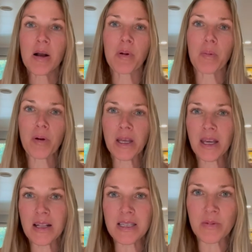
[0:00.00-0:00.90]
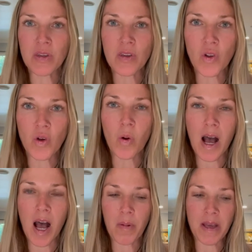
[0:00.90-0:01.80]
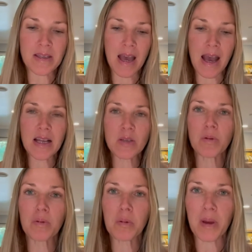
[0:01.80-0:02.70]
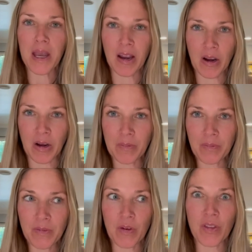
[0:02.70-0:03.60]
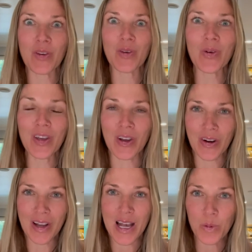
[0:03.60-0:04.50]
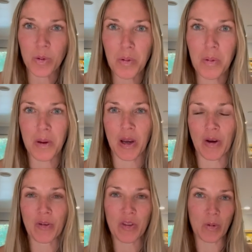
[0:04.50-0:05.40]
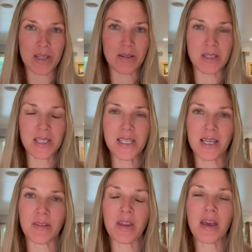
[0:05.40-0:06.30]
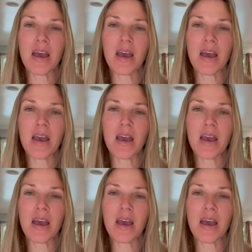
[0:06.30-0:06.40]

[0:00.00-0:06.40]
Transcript: but bringing in some new hobbies as we prepare for the new year, as we prepare for the winter season.